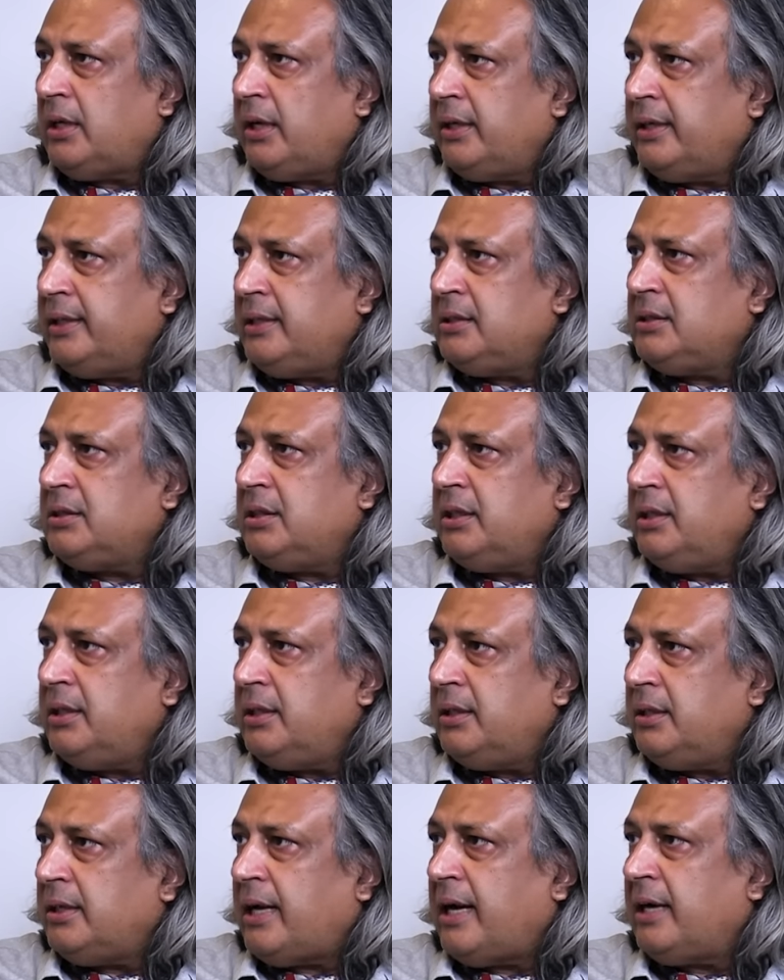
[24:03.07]
Haqqani is
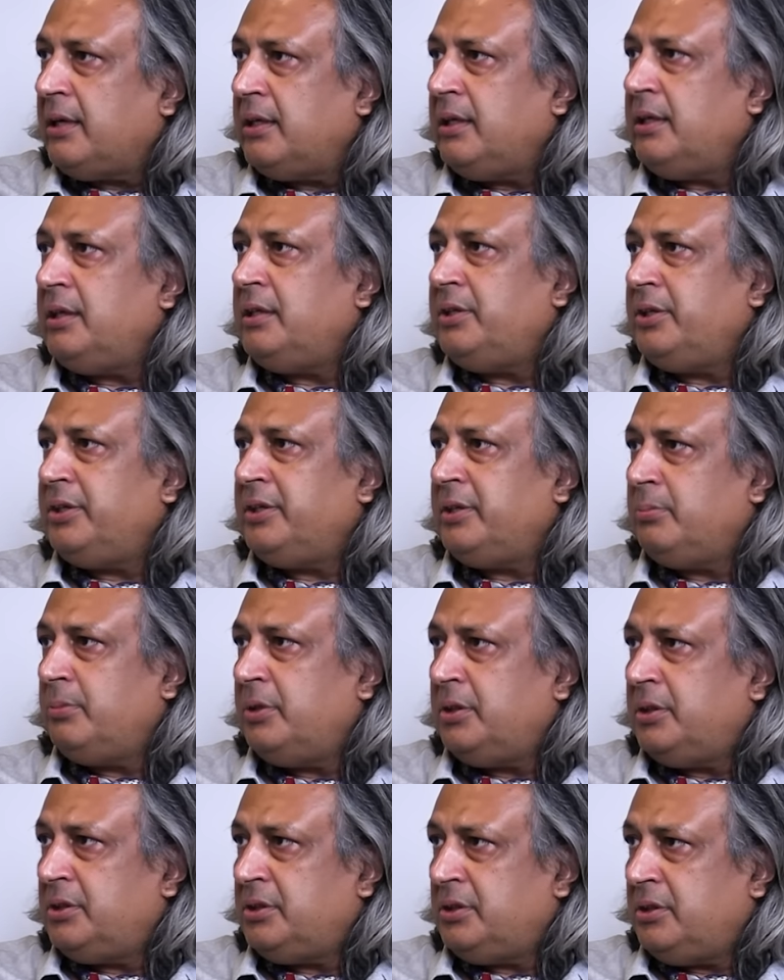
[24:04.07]
the acting interior
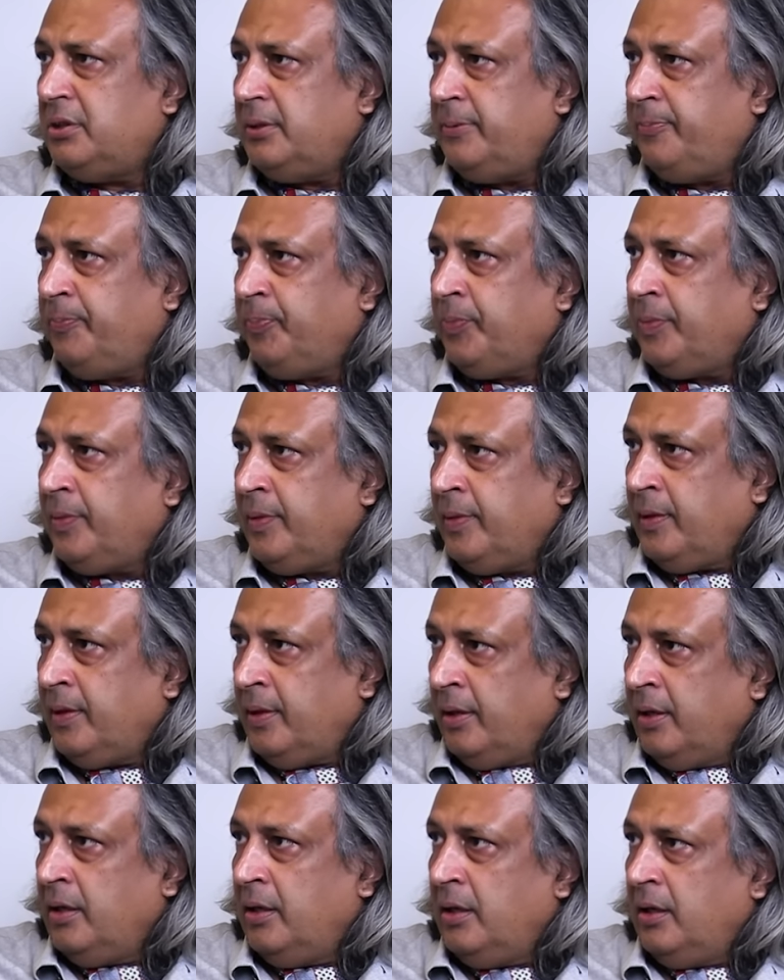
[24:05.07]
minister,
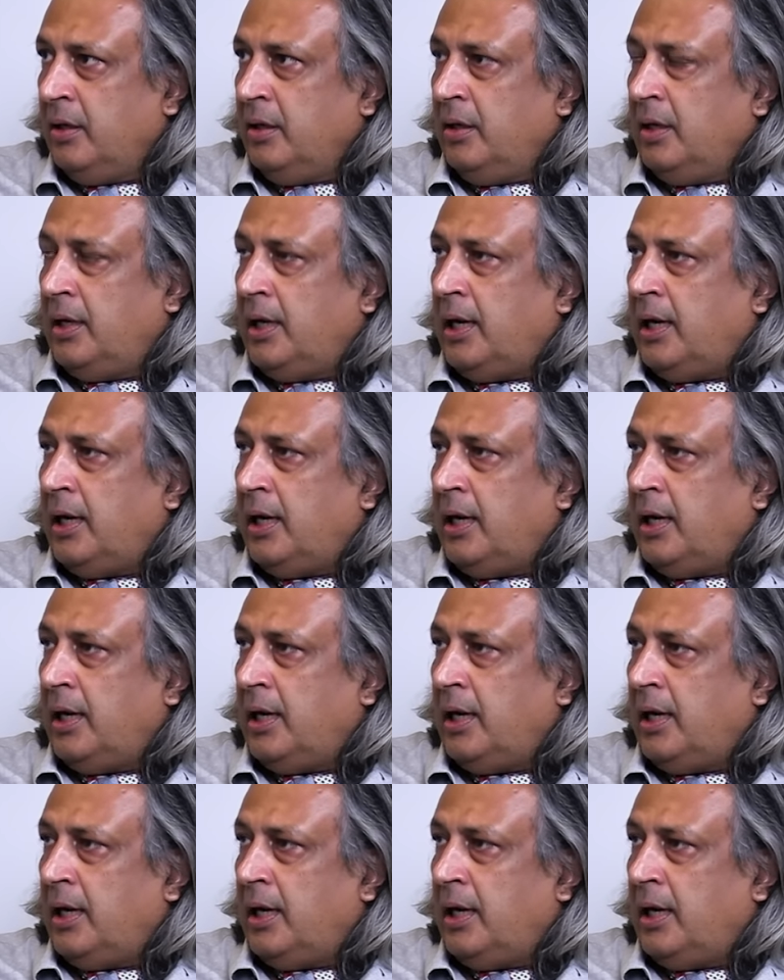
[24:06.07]
and